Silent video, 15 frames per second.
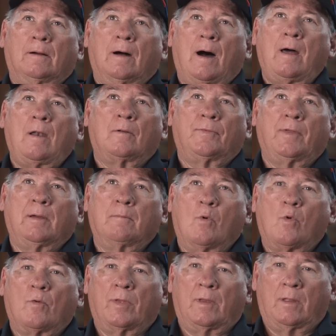I don't think
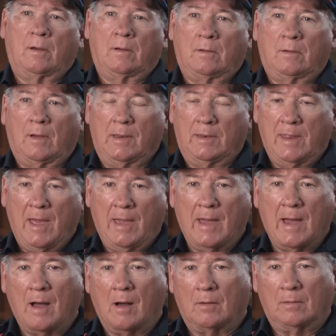more than a day
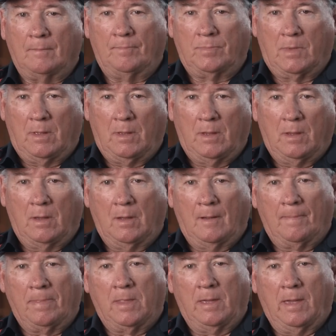out,
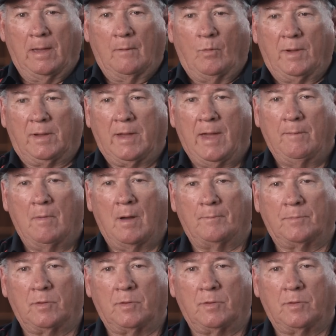and we came up